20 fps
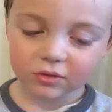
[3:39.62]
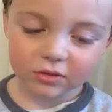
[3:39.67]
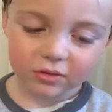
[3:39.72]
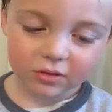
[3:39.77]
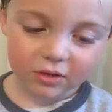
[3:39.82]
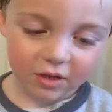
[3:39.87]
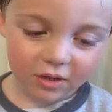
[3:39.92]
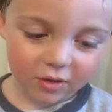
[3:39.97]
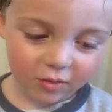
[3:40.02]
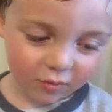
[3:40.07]

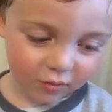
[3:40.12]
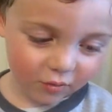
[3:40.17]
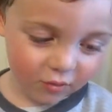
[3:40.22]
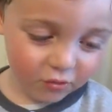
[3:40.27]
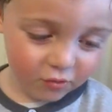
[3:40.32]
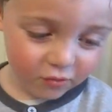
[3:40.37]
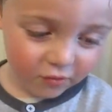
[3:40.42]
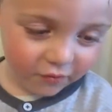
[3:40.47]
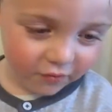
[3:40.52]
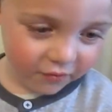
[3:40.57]
does
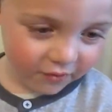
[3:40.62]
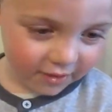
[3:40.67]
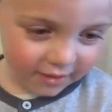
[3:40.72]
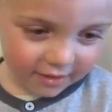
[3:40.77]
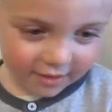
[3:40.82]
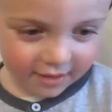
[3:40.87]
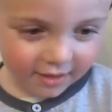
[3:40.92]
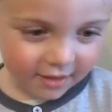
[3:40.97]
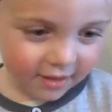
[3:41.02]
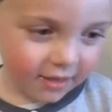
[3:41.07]
move.
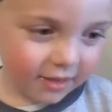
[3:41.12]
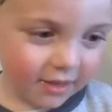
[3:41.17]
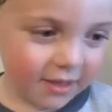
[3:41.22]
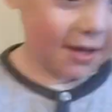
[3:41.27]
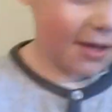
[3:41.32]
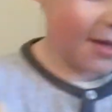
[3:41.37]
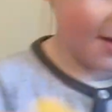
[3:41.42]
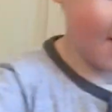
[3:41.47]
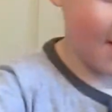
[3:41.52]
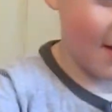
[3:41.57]
See?
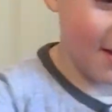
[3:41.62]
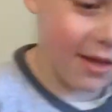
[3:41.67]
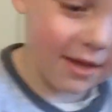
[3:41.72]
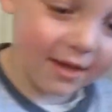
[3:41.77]
I